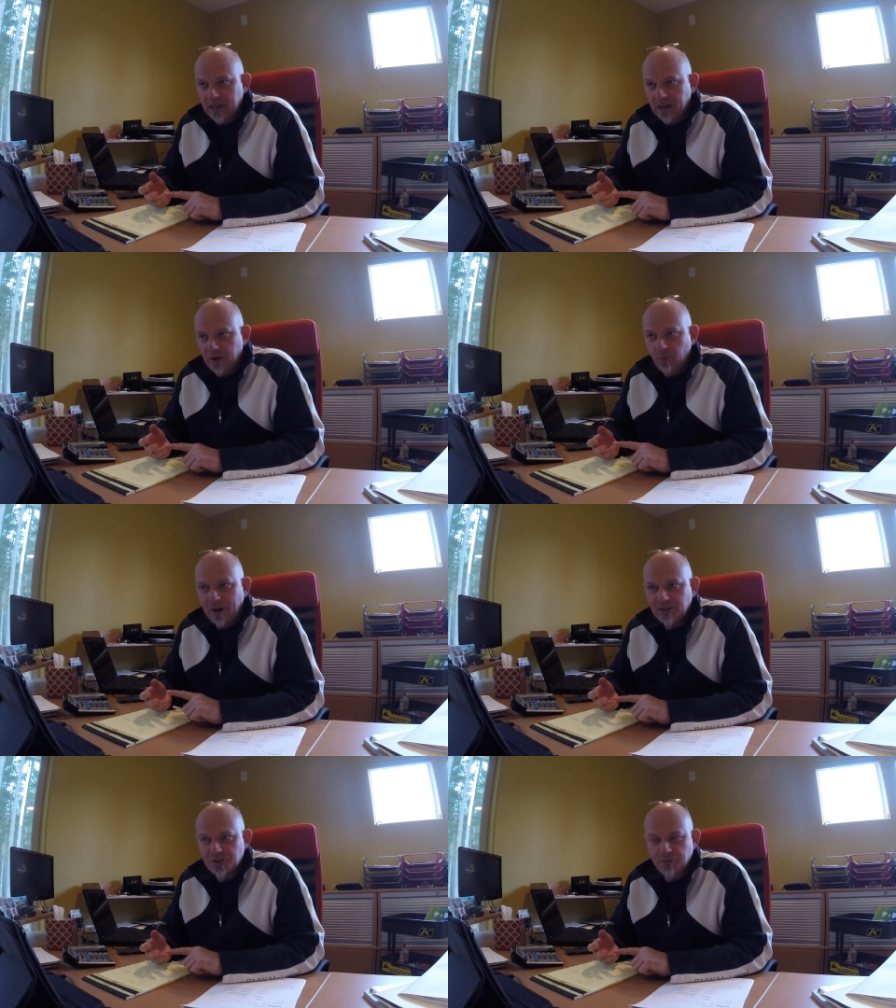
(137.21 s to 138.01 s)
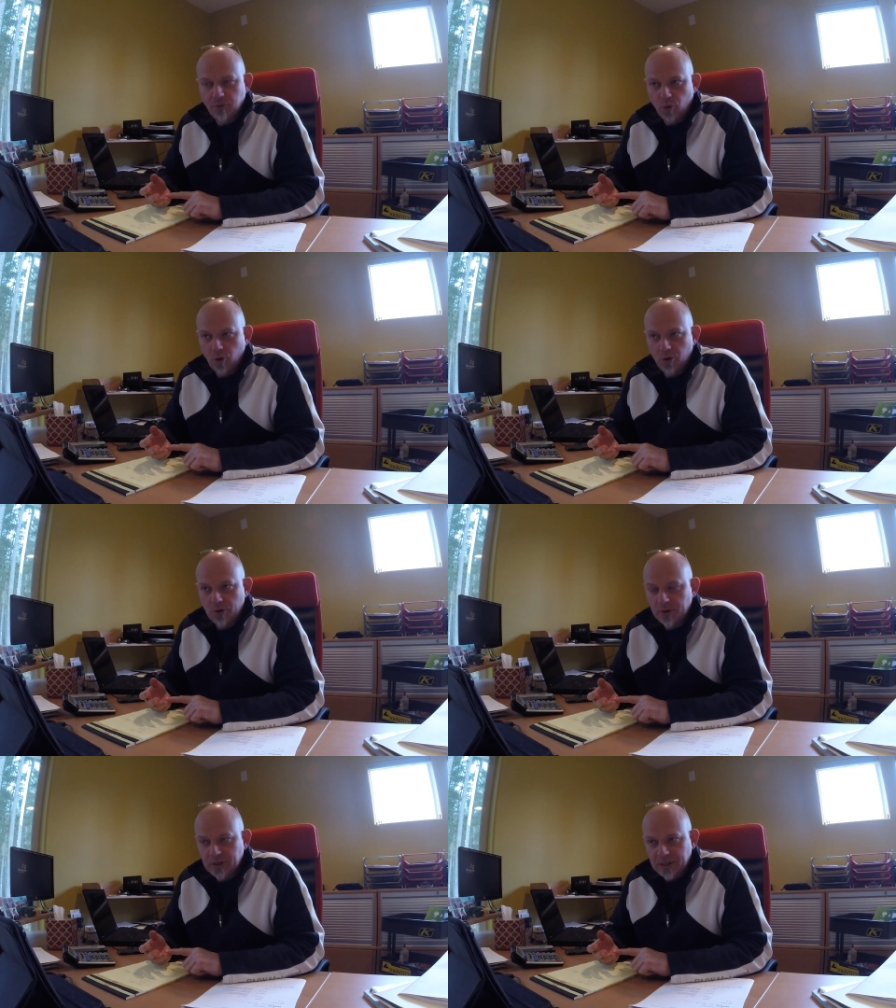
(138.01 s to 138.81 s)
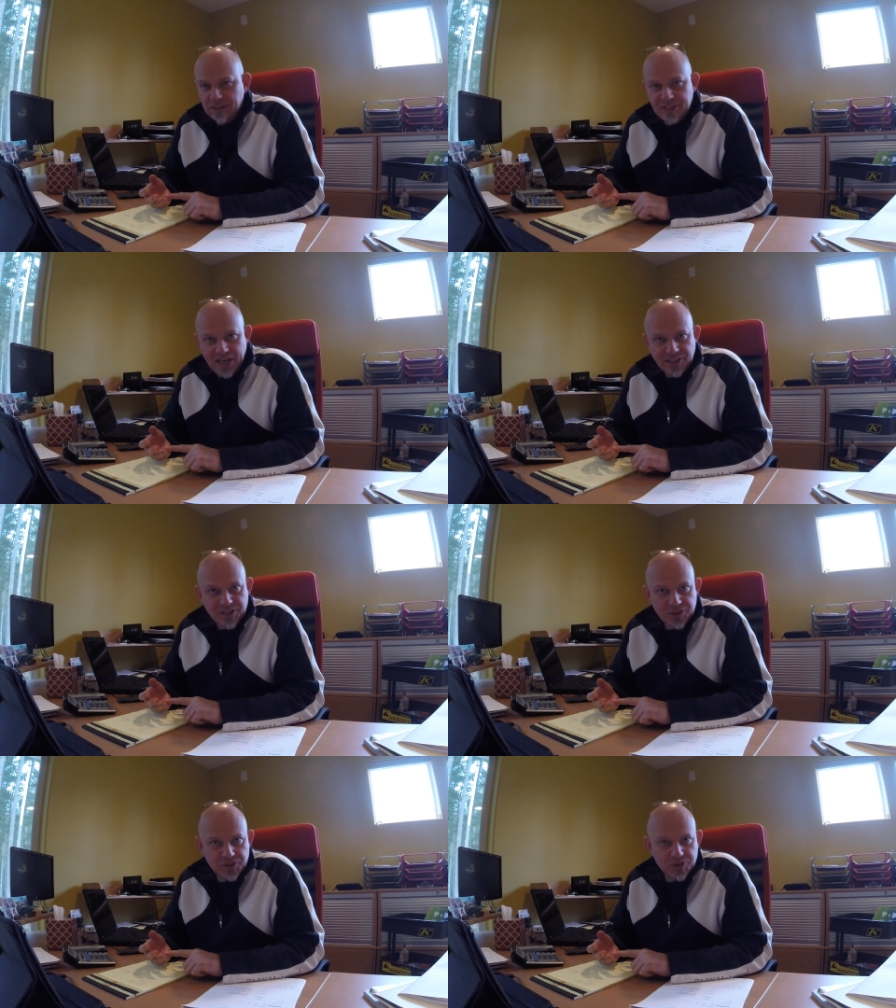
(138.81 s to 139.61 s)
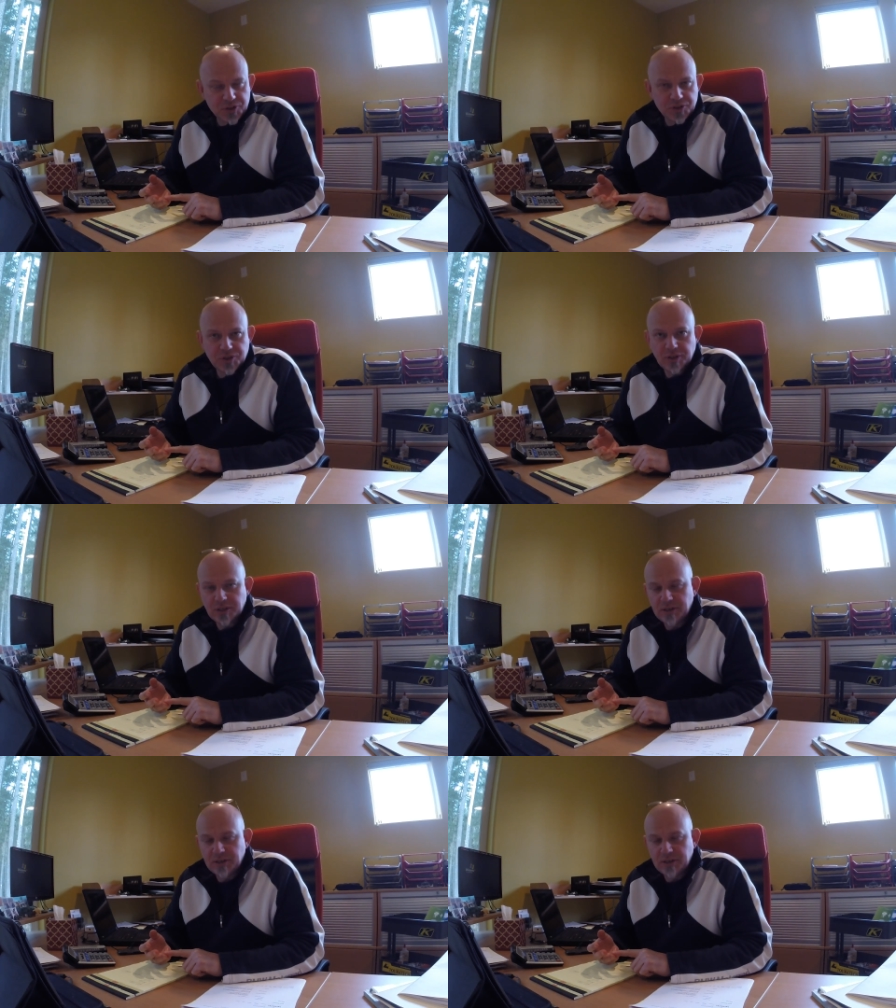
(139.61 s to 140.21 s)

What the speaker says: runs for dentists,